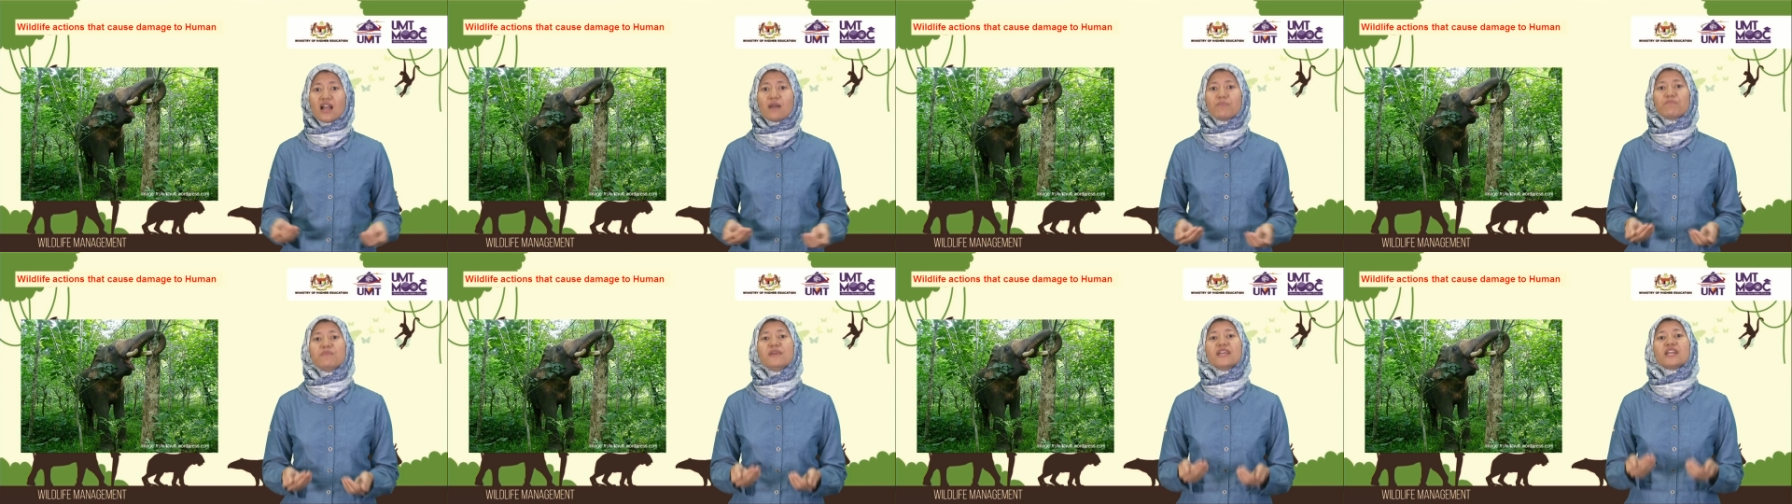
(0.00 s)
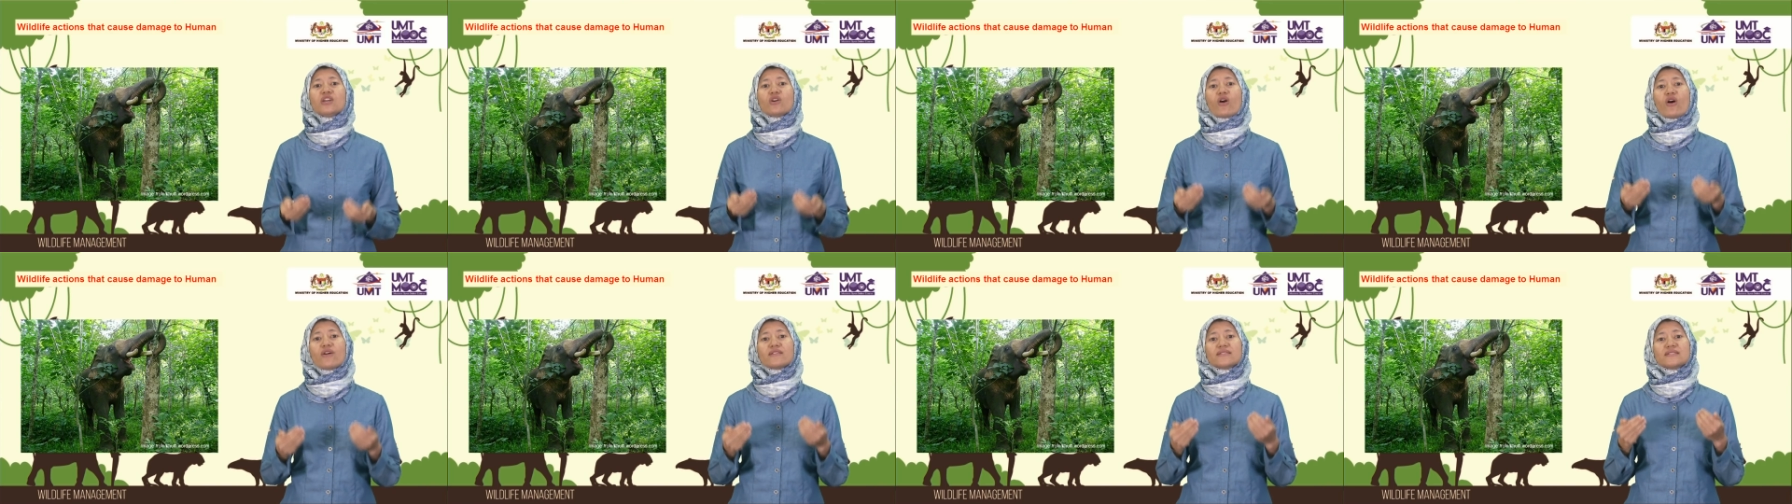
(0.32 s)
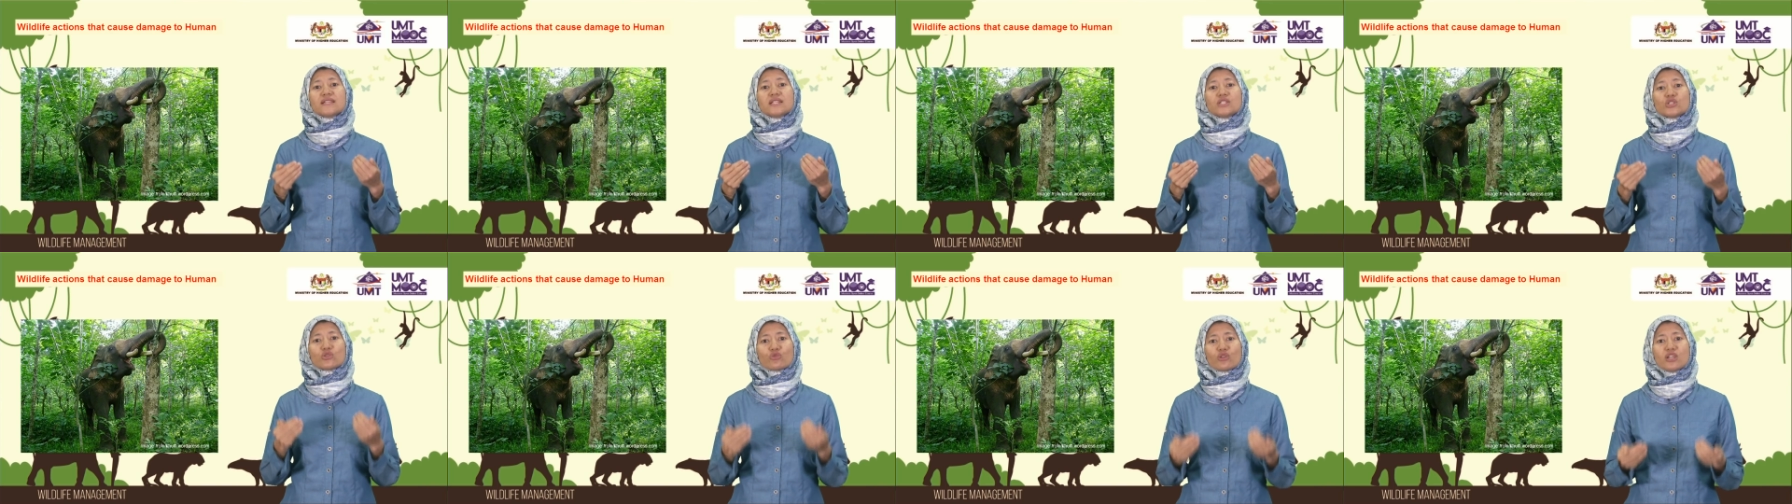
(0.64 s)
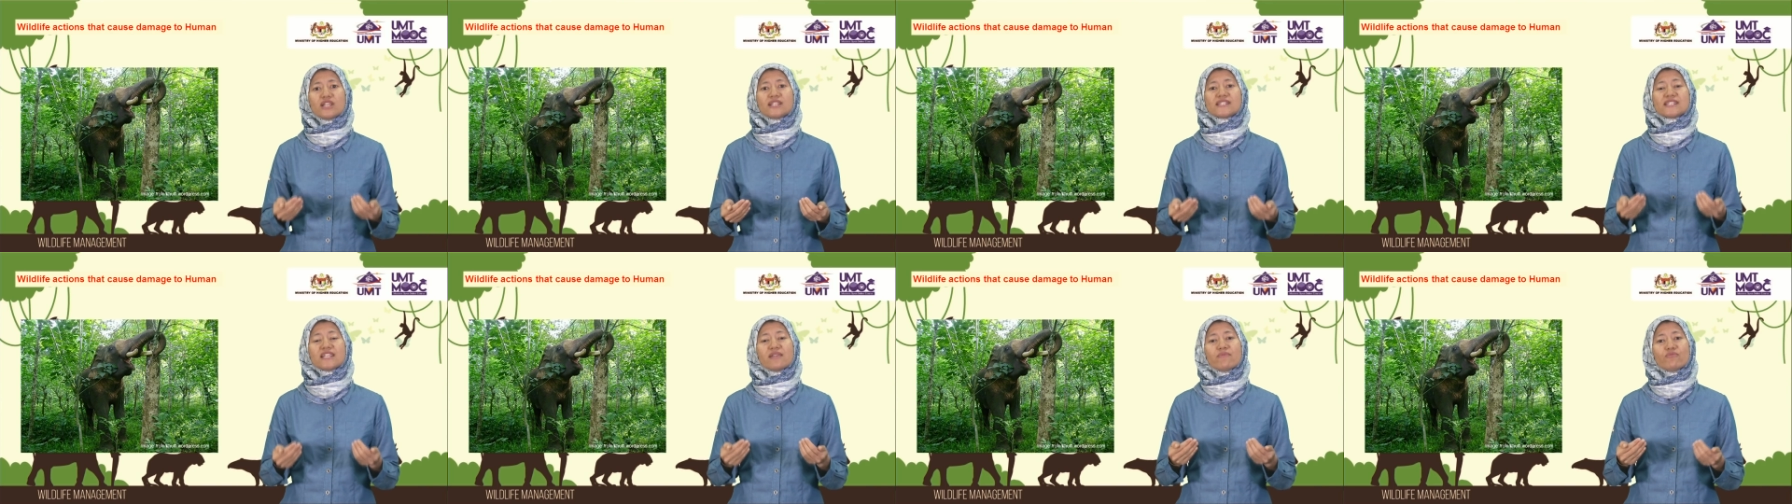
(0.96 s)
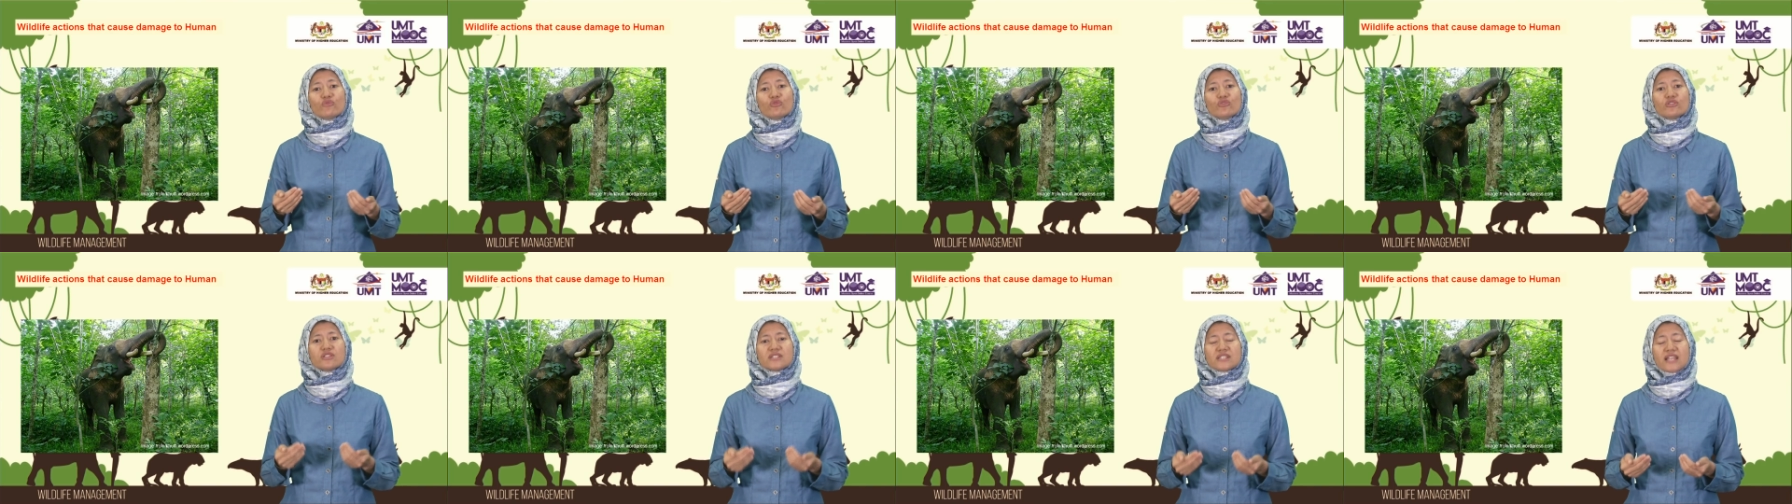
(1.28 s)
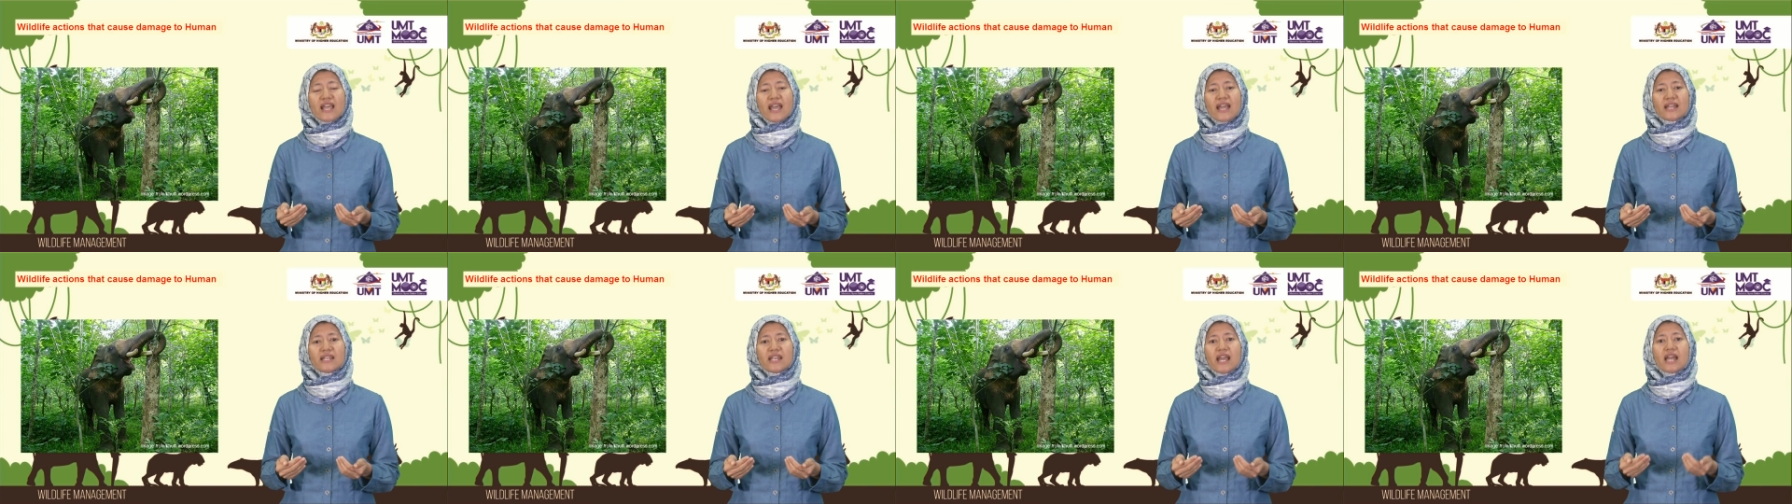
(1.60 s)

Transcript: because the trees seem to stand